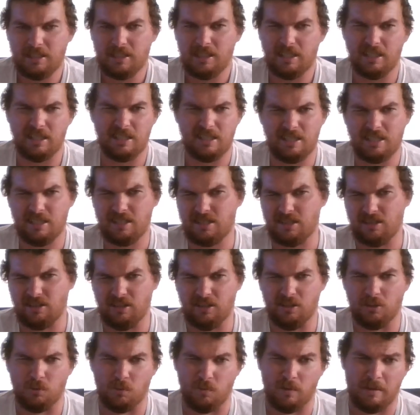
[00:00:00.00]
It gets a
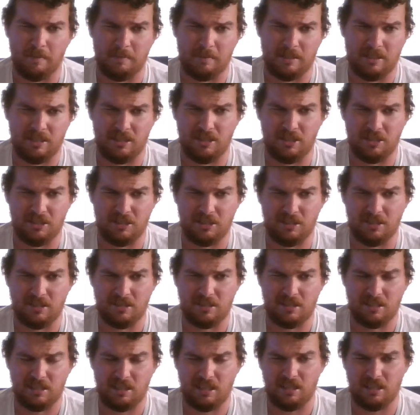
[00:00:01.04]
little repetitious,